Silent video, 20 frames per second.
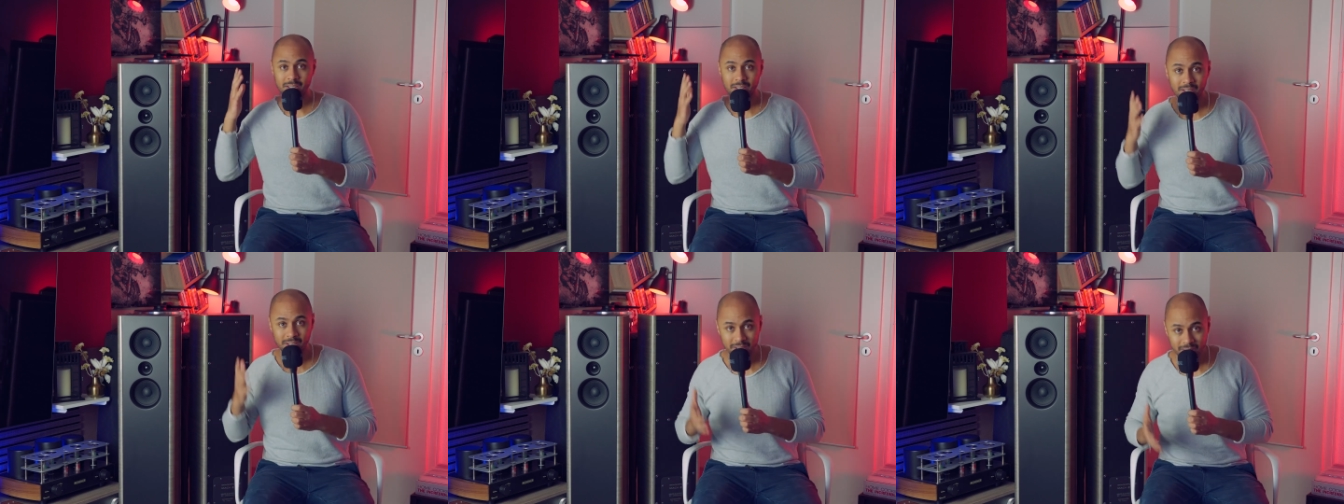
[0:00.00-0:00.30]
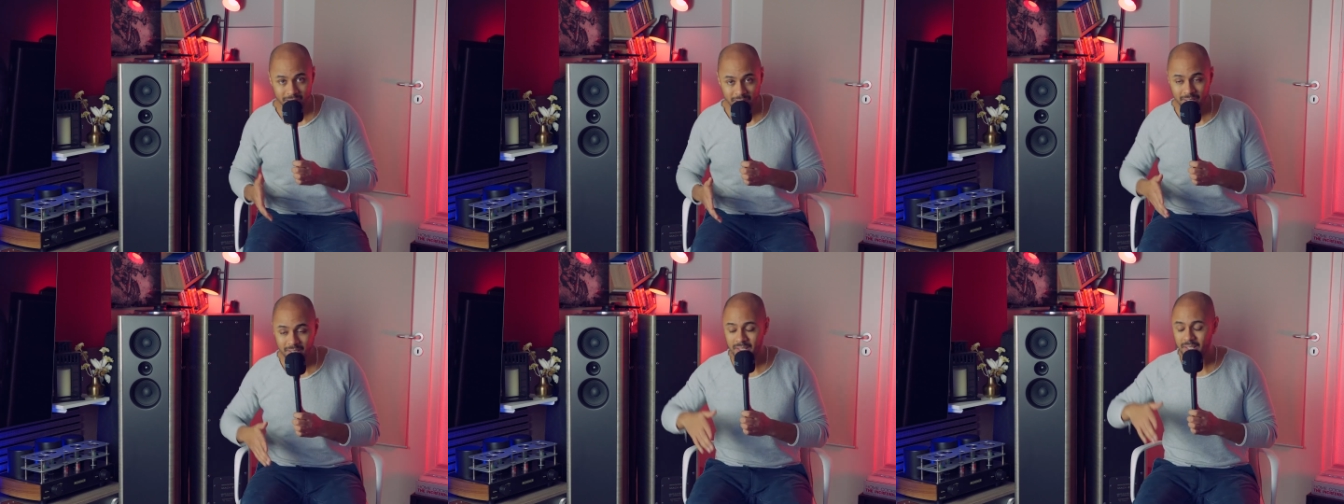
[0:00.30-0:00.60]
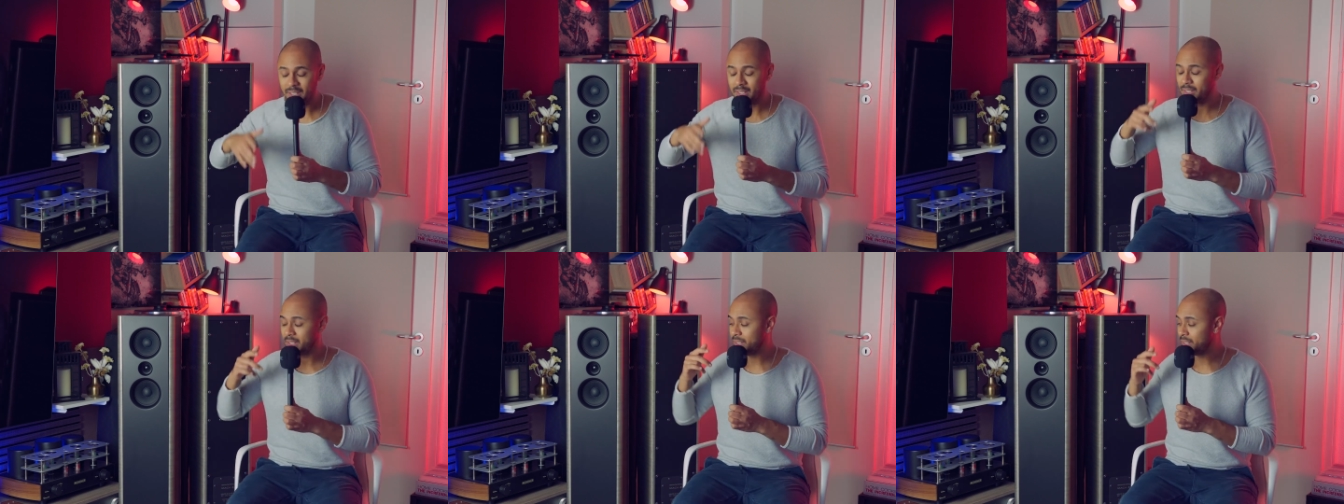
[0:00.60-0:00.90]

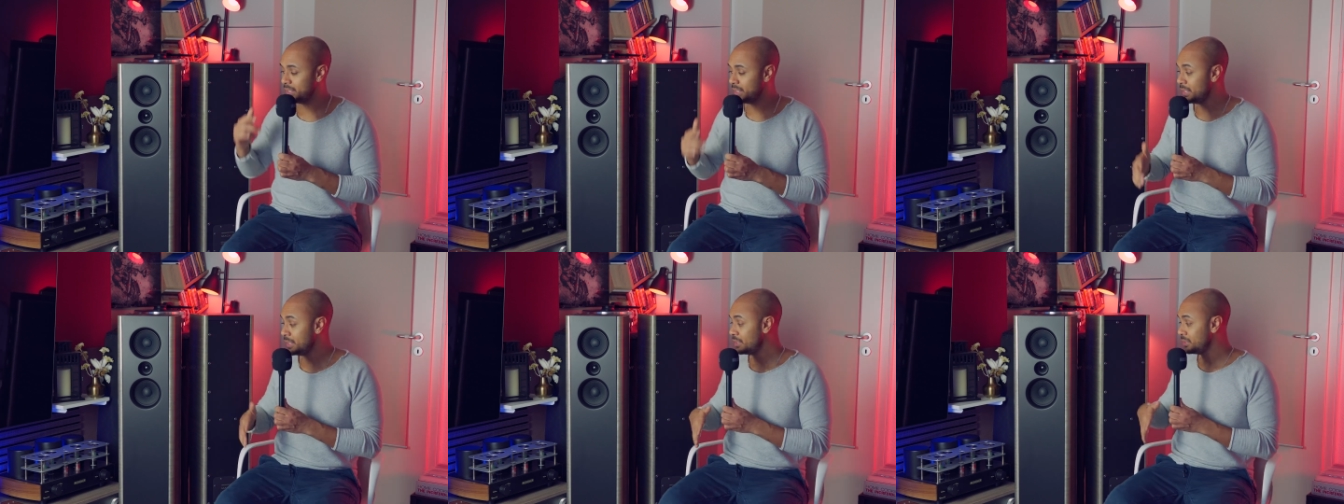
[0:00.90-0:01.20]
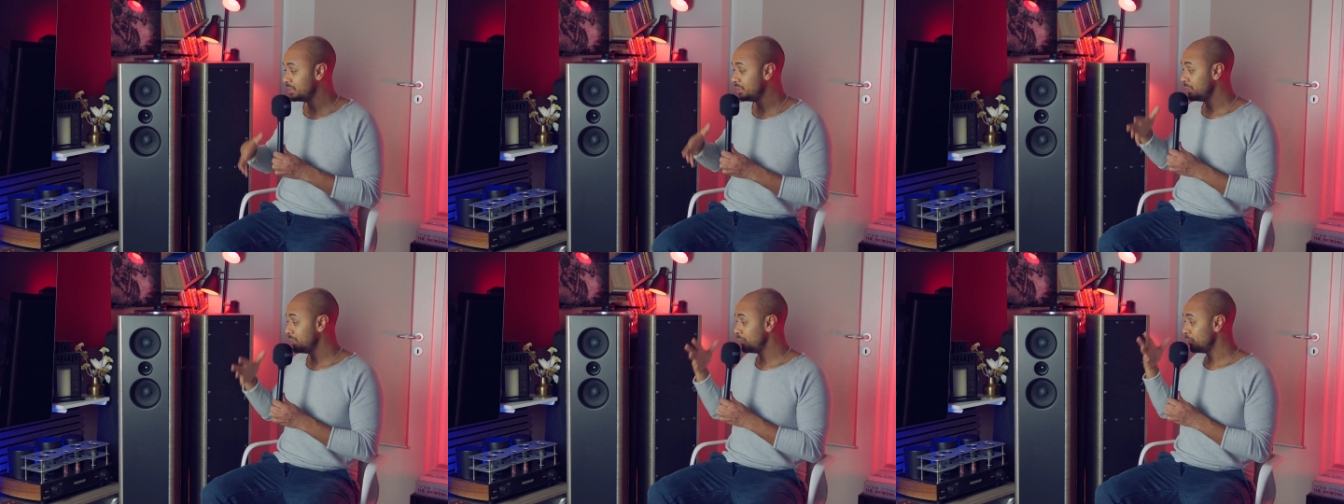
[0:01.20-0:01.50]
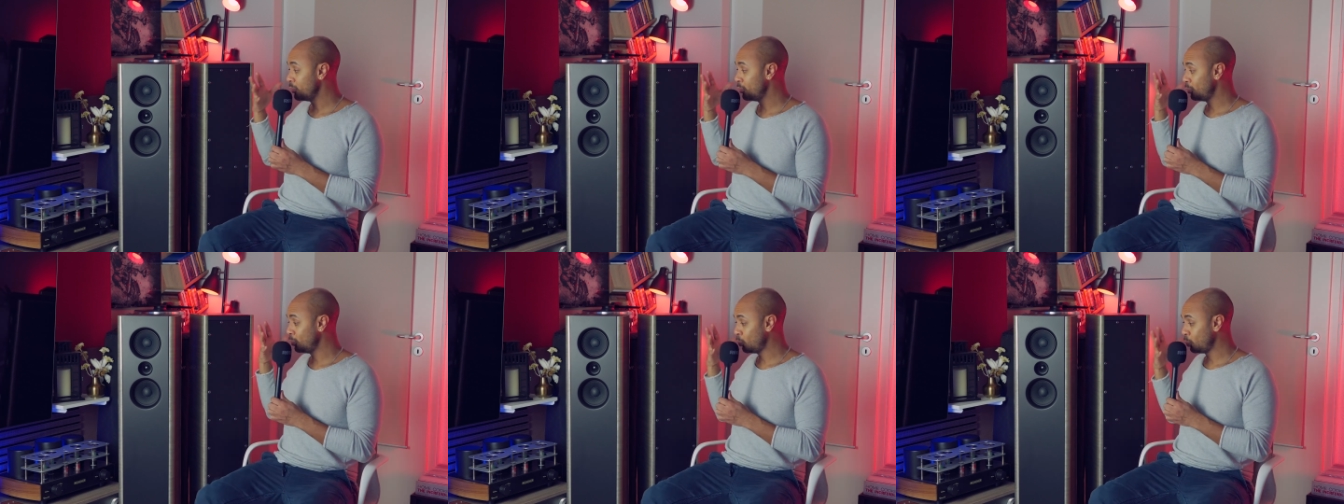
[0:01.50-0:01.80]
really easy
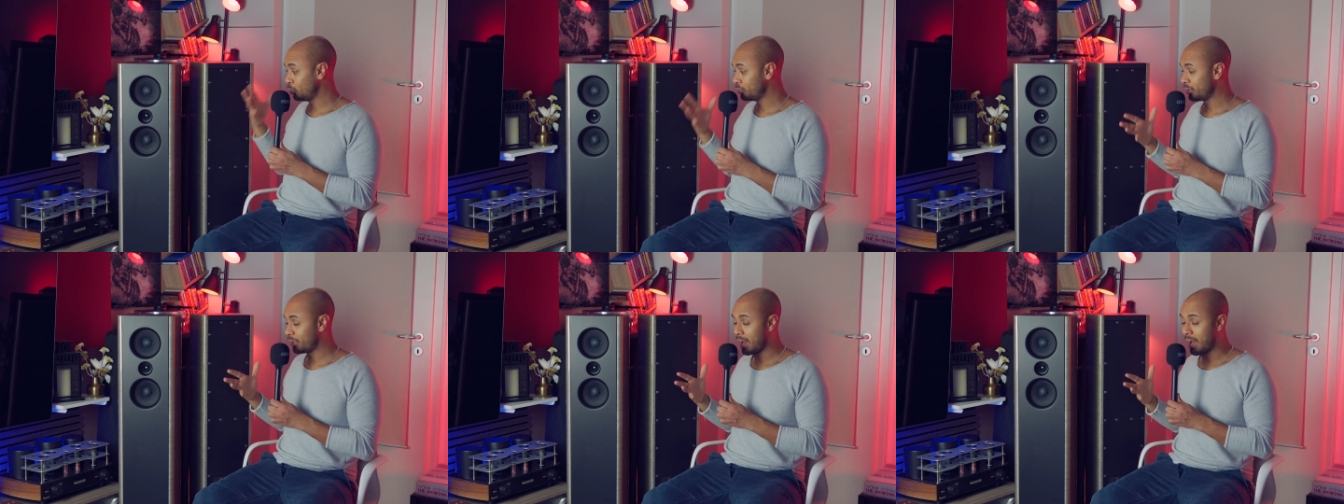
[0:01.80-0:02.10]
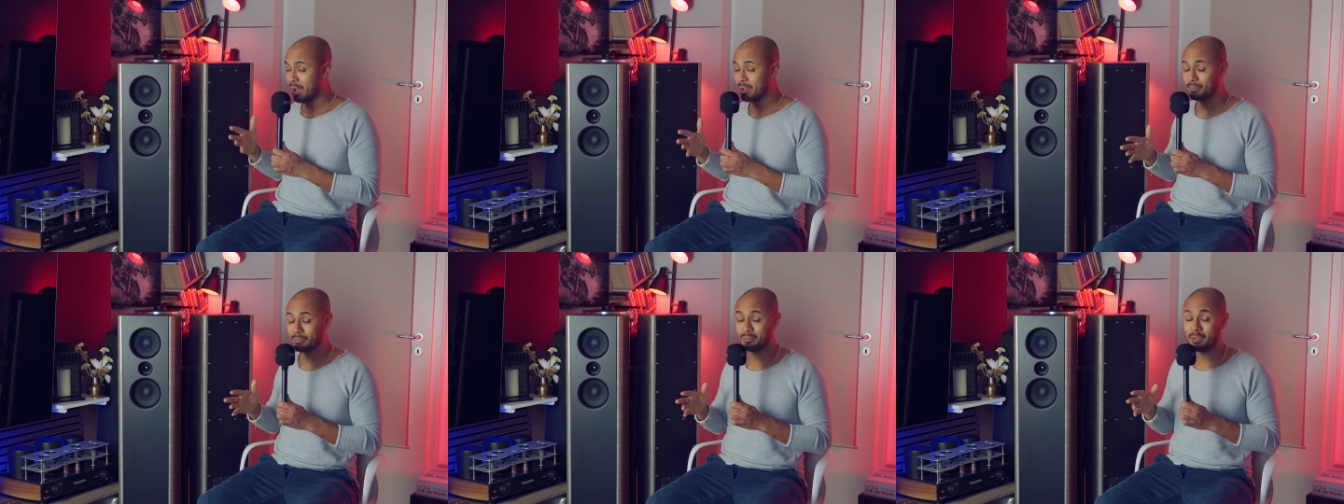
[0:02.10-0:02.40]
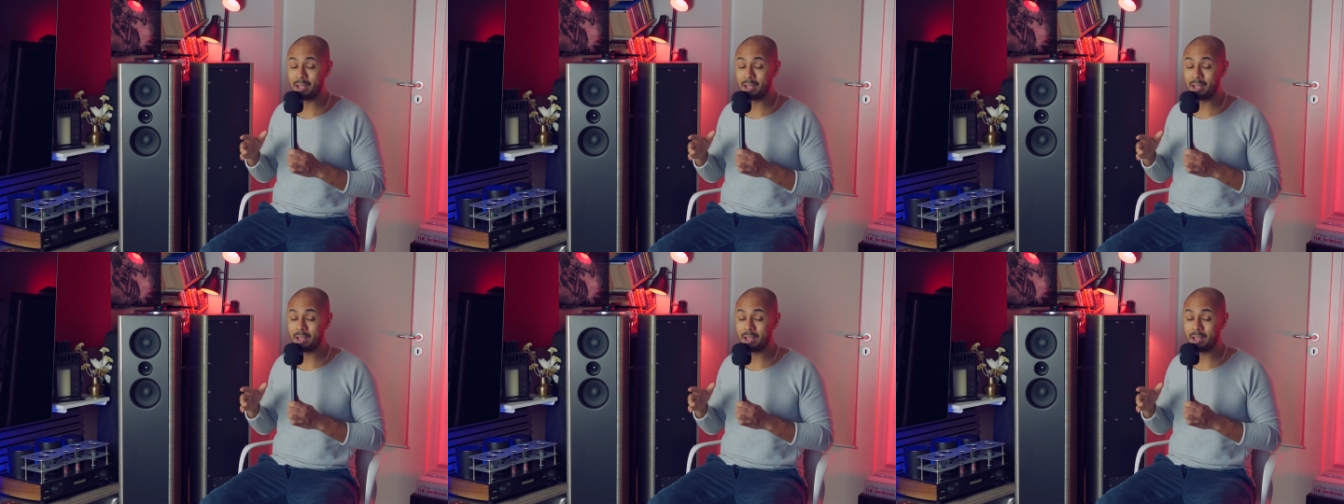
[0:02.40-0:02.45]
to drive.